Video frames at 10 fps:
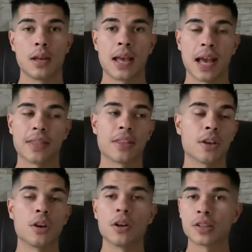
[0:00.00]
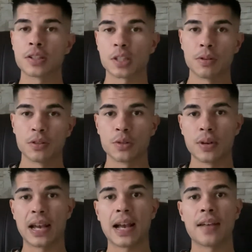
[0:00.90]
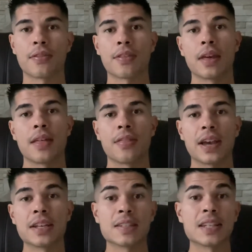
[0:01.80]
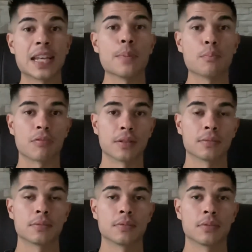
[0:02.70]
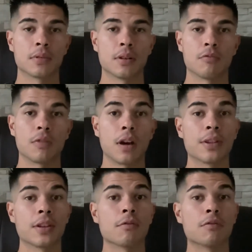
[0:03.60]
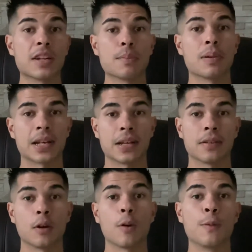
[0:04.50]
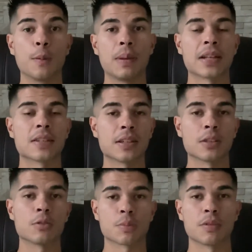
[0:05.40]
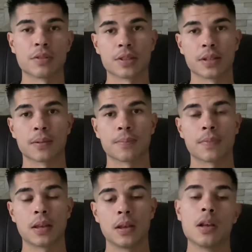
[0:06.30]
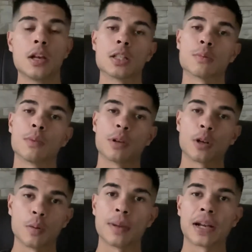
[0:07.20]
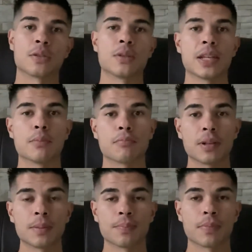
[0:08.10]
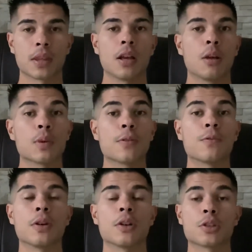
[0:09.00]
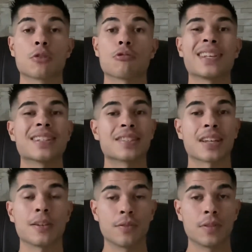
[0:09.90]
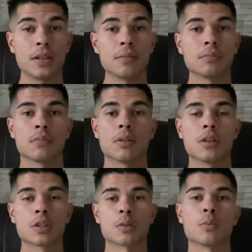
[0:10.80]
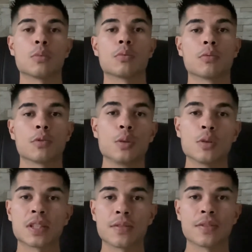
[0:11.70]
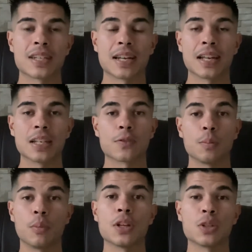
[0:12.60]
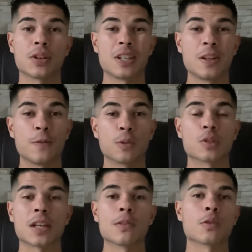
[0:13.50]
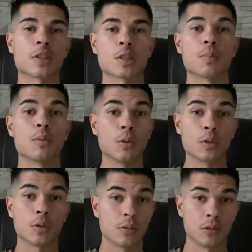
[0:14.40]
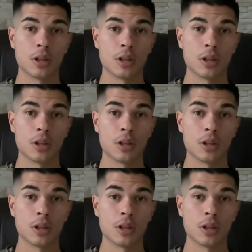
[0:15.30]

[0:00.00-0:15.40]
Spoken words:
And the earliest experience you have, that is the imprint, rather than the replay of the pattern that you're experiencing. So when we go back to the imprint, we first create safety. So we'll use different techniques for your body to actually feel safe, to explore your